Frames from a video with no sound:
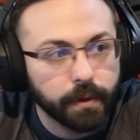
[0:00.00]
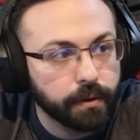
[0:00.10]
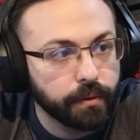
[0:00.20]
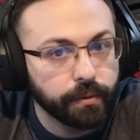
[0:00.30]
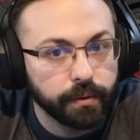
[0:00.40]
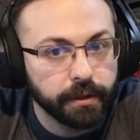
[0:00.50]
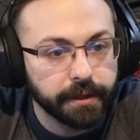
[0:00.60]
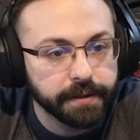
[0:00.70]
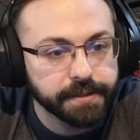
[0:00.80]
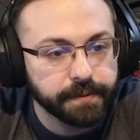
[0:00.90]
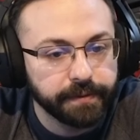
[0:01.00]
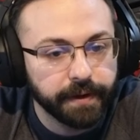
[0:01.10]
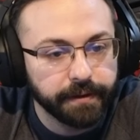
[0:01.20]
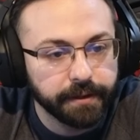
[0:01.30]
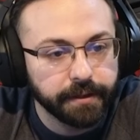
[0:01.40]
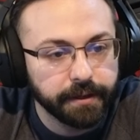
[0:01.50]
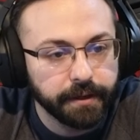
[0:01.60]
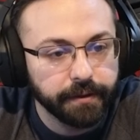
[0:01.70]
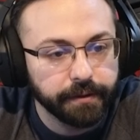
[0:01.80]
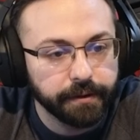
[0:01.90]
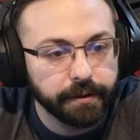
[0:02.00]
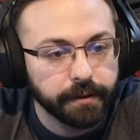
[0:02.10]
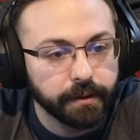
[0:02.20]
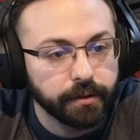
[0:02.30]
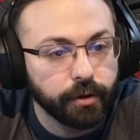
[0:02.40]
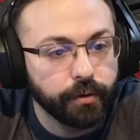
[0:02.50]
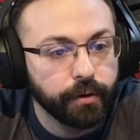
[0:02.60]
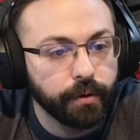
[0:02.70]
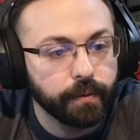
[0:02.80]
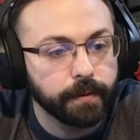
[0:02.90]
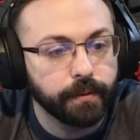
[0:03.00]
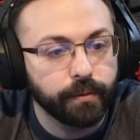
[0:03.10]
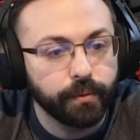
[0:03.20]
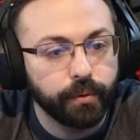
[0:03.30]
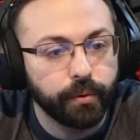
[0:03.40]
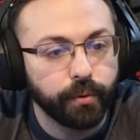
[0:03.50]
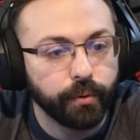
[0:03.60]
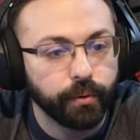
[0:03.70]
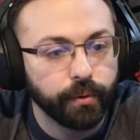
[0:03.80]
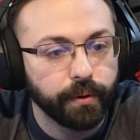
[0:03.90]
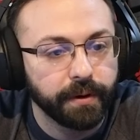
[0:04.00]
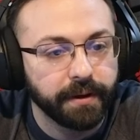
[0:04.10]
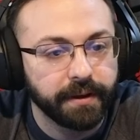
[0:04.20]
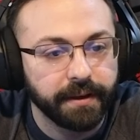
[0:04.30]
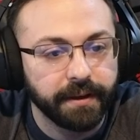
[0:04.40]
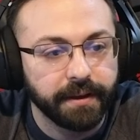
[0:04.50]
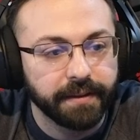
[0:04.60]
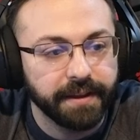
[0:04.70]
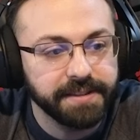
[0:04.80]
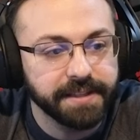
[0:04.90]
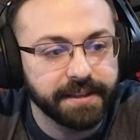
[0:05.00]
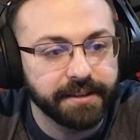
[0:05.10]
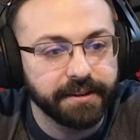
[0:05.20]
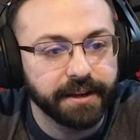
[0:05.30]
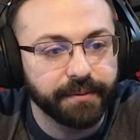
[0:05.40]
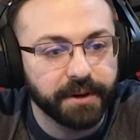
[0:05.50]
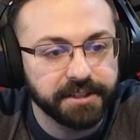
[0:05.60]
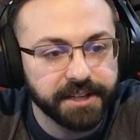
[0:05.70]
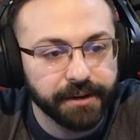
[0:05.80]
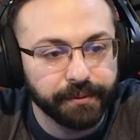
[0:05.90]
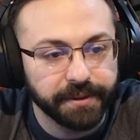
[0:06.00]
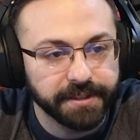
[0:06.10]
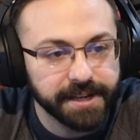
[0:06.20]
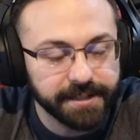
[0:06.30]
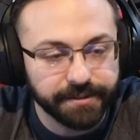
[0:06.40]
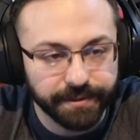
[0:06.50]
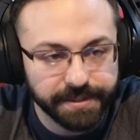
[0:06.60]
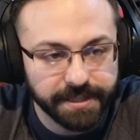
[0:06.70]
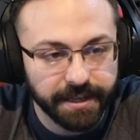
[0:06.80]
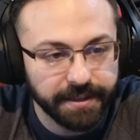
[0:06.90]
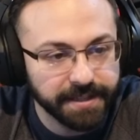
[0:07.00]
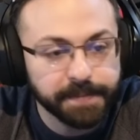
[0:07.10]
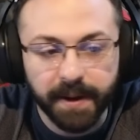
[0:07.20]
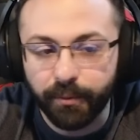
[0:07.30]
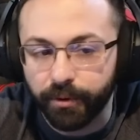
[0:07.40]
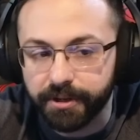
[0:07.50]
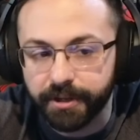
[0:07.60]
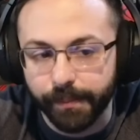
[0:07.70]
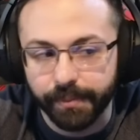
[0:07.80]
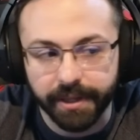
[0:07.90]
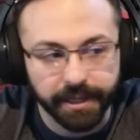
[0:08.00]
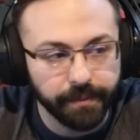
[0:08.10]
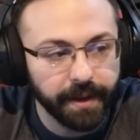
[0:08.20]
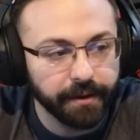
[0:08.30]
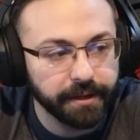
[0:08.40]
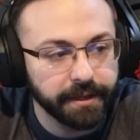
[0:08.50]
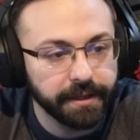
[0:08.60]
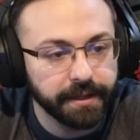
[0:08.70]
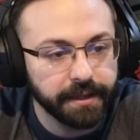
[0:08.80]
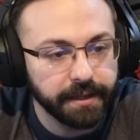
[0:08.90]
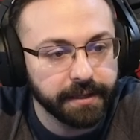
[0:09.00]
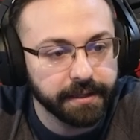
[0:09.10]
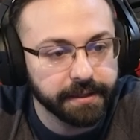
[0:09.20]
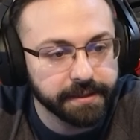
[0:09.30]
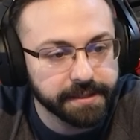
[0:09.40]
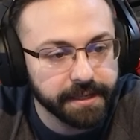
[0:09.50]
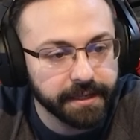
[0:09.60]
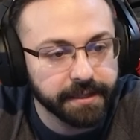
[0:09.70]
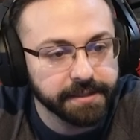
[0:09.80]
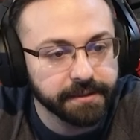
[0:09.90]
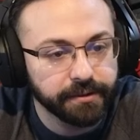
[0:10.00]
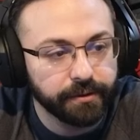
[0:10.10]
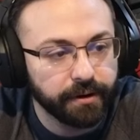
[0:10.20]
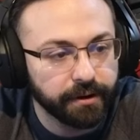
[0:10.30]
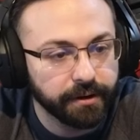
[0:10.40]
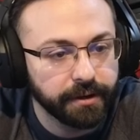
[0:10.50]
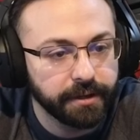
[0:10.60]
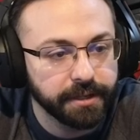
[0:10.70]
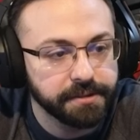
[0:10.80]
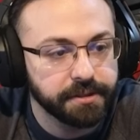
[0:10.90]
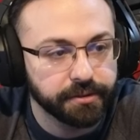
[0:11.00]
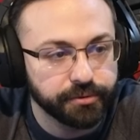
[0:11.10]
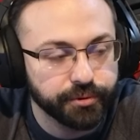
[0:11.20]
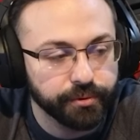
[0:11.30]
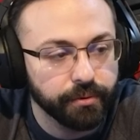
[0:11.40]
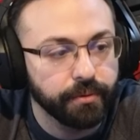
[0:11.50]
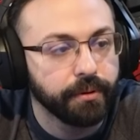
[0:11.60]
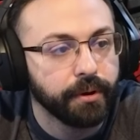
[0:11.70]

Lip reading: Oh, look at this. We found another. No. Oh, that's the thing you gotta watch out with the tactical slide. That's my one complaint about it, is it gets a little hard to control